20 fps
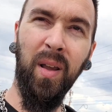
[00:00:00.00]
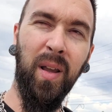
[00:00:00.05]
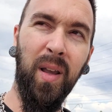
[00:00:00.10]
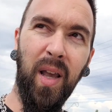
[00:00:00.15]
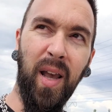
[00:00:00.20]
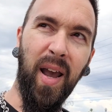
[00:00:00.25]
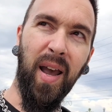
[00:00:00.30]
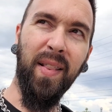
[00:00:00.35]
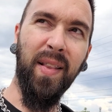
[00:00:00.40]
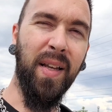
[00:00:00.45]

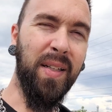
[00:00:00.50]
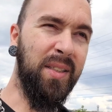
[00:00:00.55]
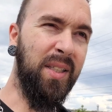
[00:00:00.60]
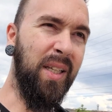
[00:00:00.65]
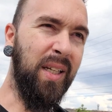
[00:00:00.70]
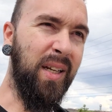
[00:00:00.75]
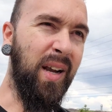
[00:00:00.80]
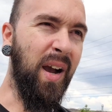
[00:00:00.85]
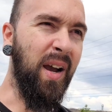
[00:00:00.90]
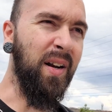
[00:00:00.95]
And that's
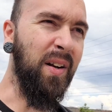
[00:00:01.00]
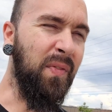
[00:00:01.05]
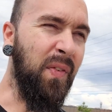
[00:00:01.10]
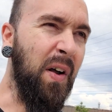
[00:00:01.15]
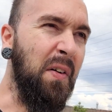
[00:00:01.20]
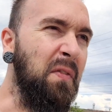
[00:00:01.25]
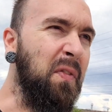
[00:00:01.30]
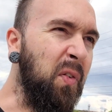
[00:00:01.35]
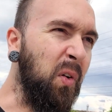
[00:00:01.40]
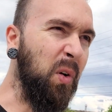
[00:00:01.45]
the kind of
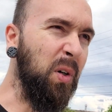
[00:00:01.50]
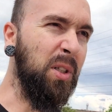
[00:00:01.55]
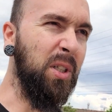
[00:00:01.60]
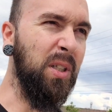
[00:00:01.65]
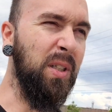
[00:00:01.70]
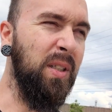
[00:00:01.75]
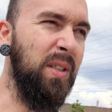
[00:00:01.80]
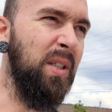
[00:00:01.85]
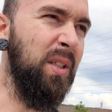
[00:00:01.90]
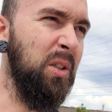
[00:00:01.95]

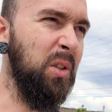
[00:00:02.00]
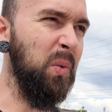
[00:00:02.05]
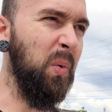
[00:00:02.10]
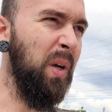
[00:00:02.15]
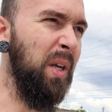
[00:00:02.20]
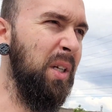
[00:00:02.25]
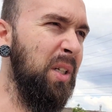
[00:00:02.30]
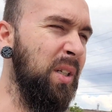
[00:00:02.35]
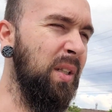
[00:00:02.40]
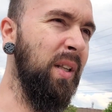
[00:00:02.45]
unfortunate
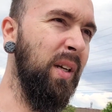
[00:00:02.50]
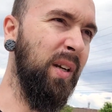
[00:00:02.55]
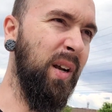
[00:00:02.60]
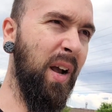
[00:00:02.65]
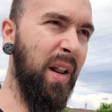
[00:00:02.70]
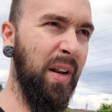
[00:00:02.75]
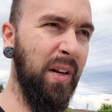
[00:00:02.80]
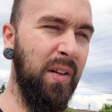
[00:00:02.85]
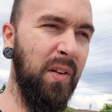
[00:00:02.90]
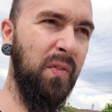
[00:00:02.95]
situation that
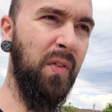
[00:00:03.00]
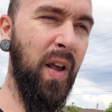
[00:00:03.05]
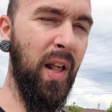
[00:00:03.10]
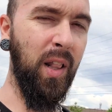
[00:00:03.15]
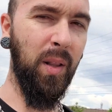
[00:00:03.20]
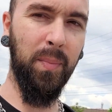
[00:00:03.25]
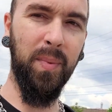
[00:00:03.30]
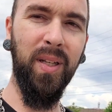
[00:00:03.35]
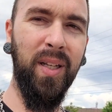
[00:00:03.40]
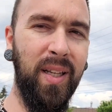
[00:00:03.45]
kind of
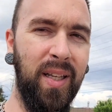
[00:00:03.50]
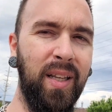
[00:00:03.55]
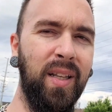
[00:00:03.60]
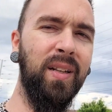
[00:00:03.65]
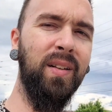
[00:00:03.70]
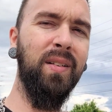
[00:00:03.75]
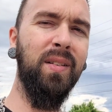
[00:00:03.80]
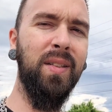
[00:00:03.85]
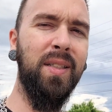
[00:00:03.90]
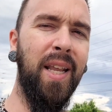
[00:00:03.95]
developed
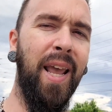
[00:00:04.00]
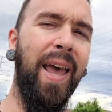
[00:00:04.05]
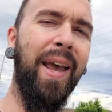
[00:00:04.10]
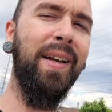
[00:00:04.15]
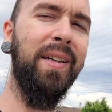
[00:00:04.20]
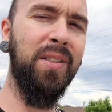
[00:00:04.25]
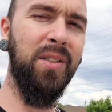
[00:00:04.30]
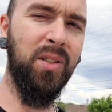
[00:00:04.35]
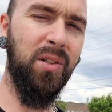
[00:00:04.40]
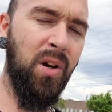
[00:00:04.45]
in
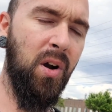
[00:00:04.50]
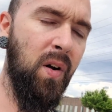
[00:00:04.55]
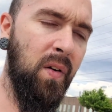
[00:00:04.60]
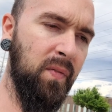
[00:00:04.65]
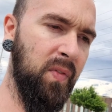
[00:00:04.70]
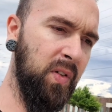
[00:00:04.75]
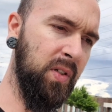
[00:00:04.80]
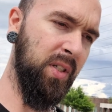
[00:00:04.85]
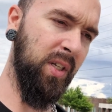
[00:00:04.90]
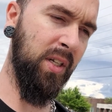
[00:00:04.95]
text
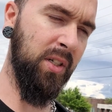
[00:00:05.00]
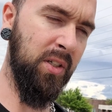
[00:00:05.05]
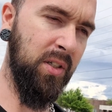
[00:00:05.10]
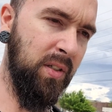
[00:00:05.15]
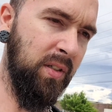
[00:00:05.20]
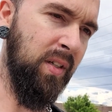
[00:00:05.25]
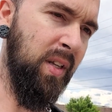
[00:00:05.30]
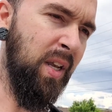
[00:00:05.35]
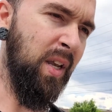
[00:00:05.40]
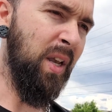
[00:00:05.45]
conversation.